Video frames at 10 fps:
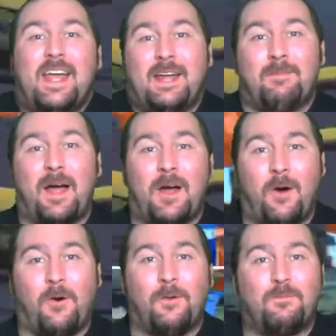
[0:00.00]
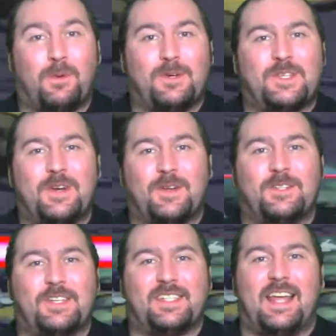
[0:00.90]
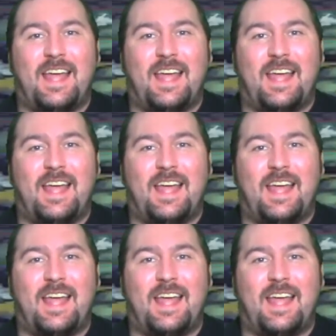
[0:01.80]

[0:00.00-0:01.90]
in my own personal just